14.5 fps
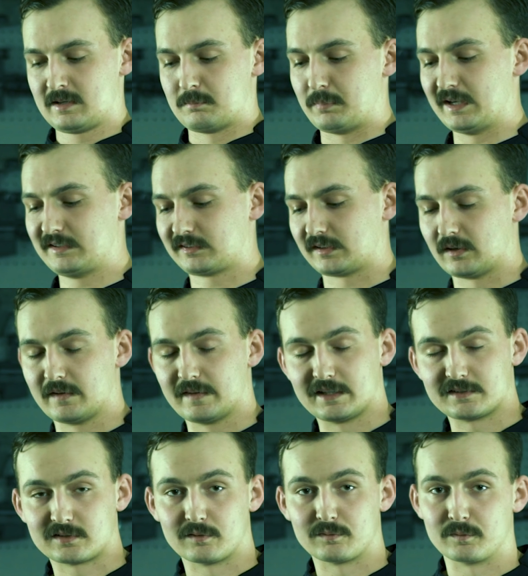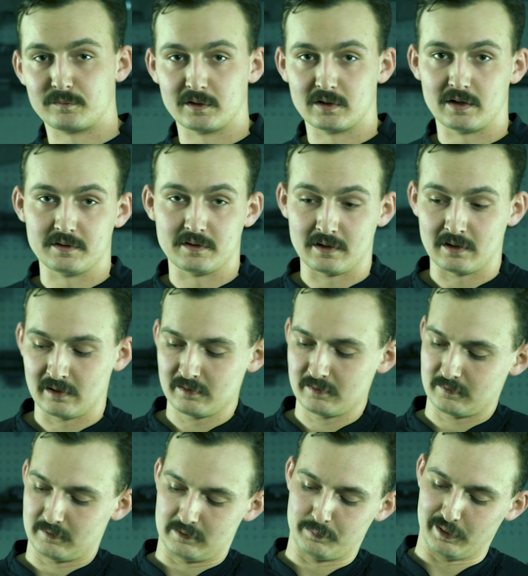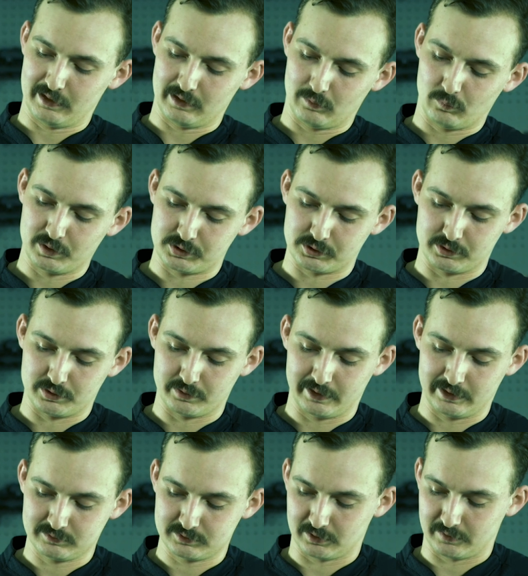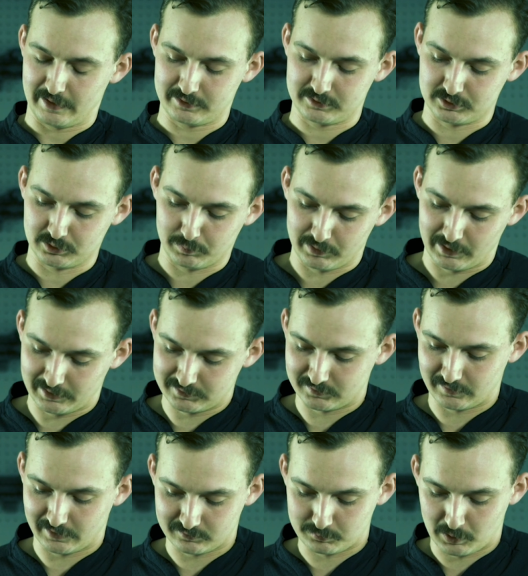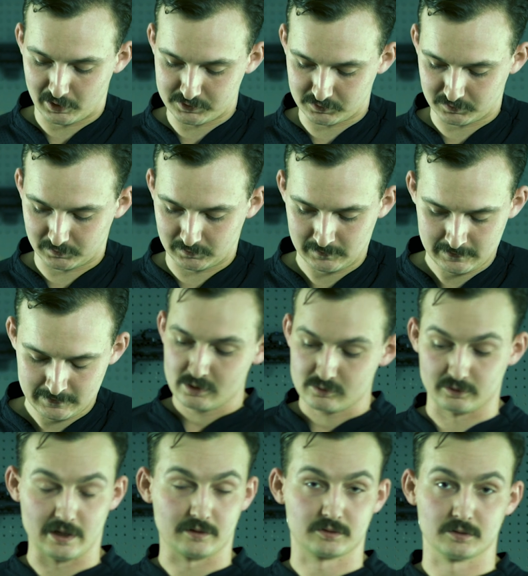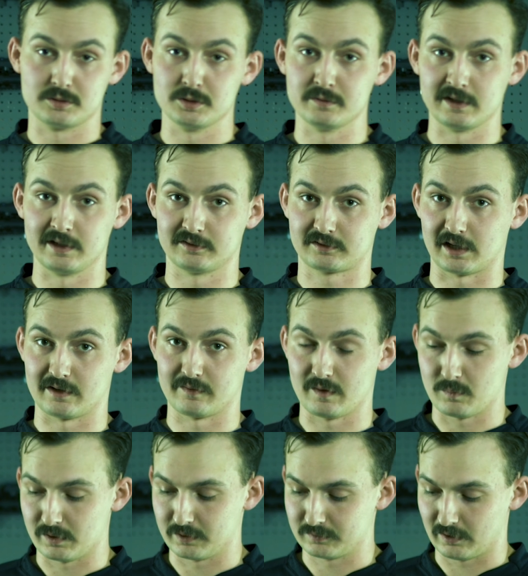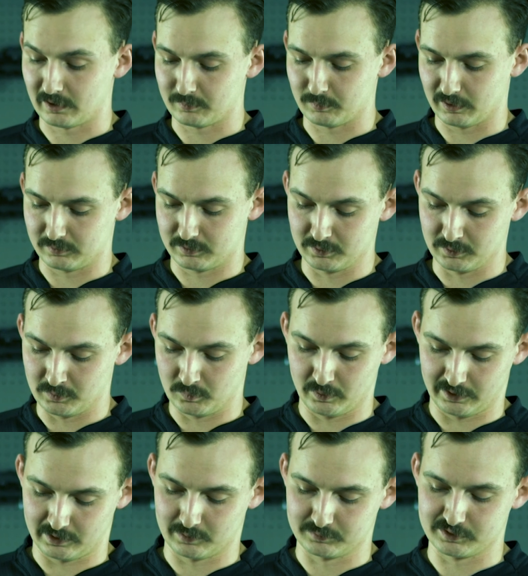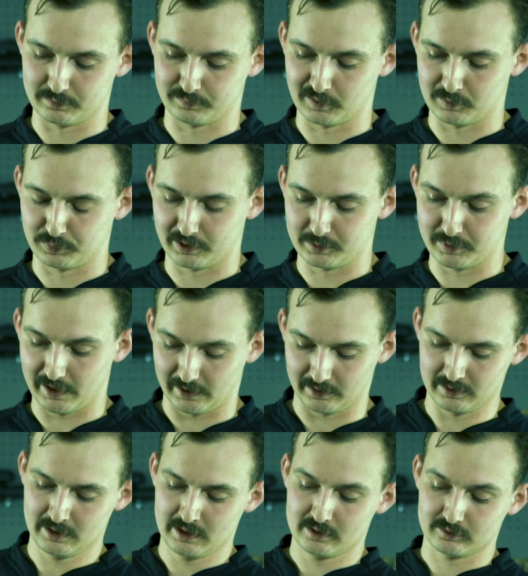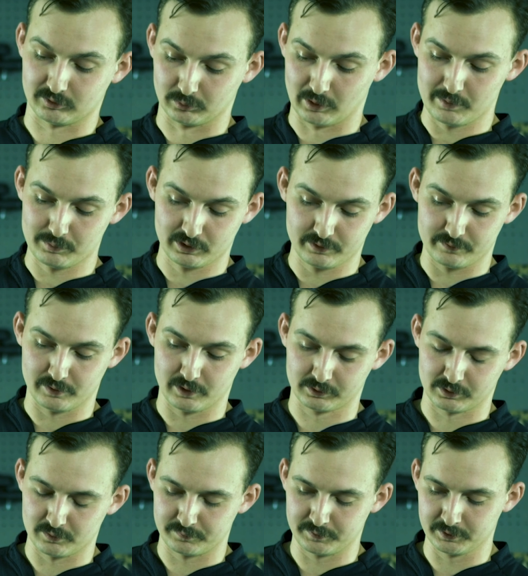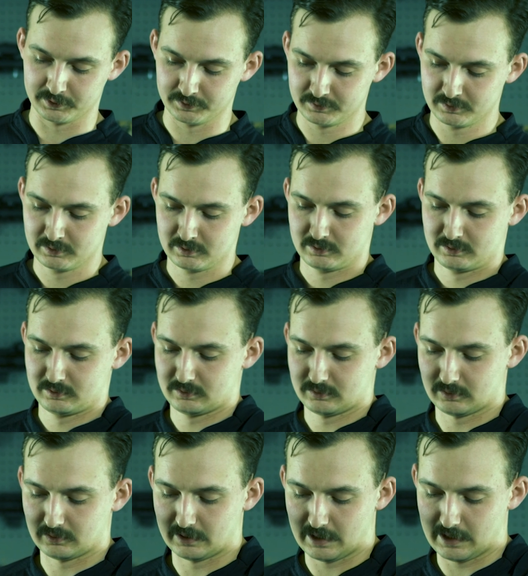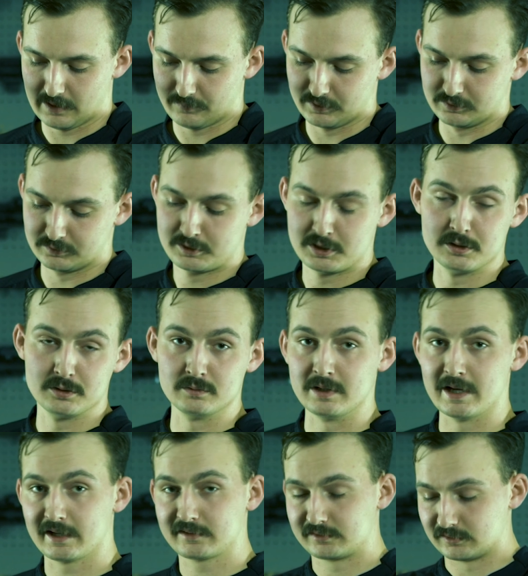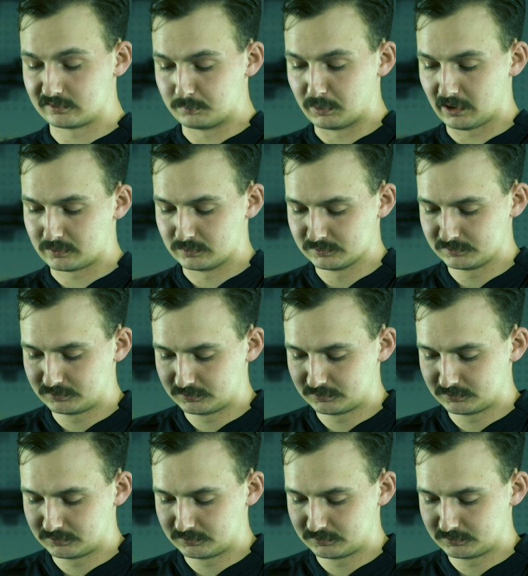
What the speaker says: Basically all that stuff will fit on there depending on what you're doing, so that's super nice that that's modular. So yeah, so two things kind of I want to talk about too when it comes to the front plate bag. So right below the Velcro field, alright, I have these two Nexus buckles.